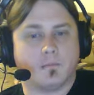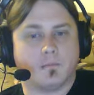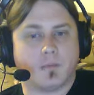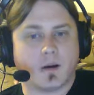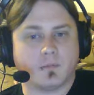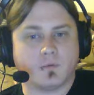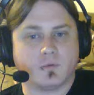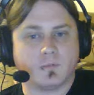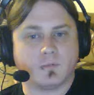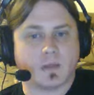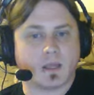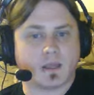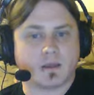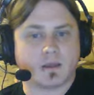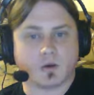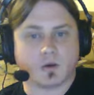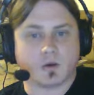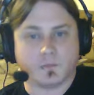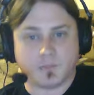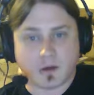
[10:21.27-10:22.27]
Bubble
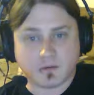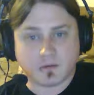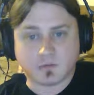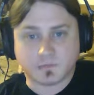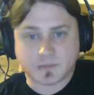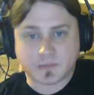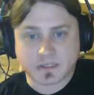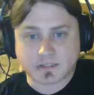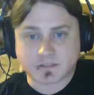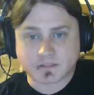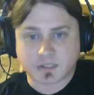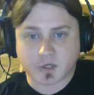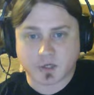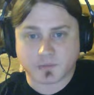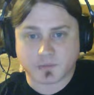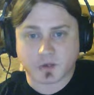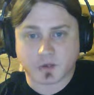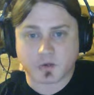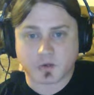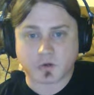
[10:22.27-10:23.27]
Man or Bubble Beat
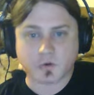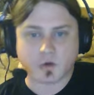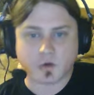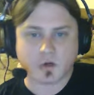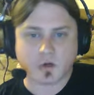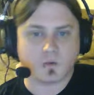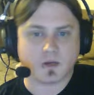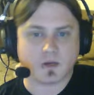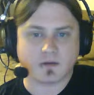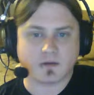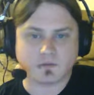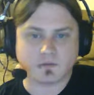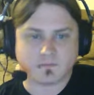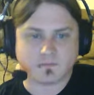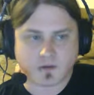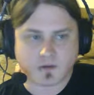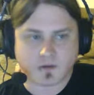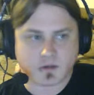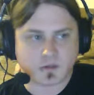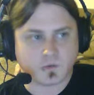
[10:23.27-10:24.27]
Turbo or whatever
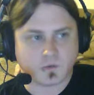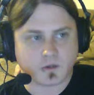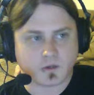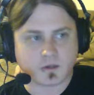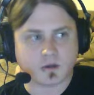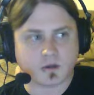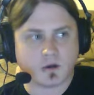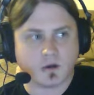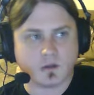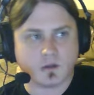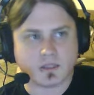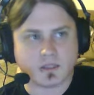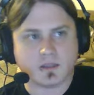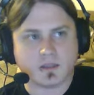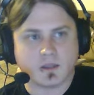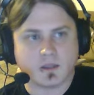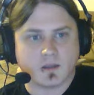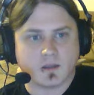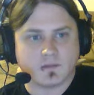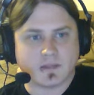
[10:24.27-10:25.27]
the fuck you want to call it.
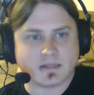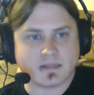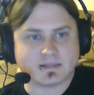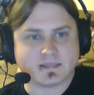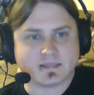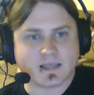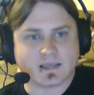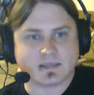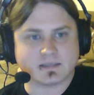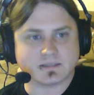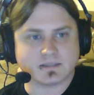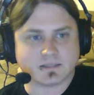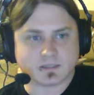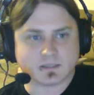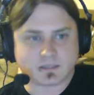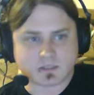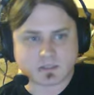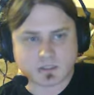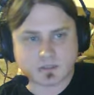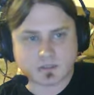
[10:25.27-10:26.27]
That deck is
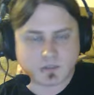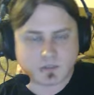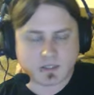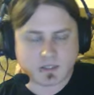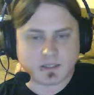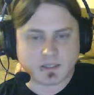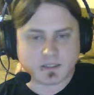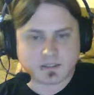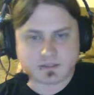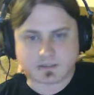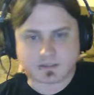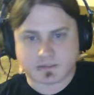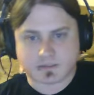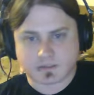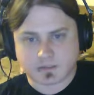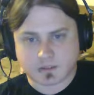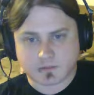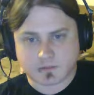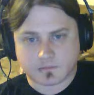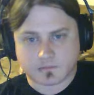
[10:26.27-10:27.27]
extremely
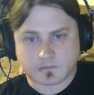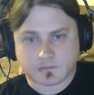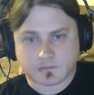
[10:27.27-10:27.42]
inconsistent.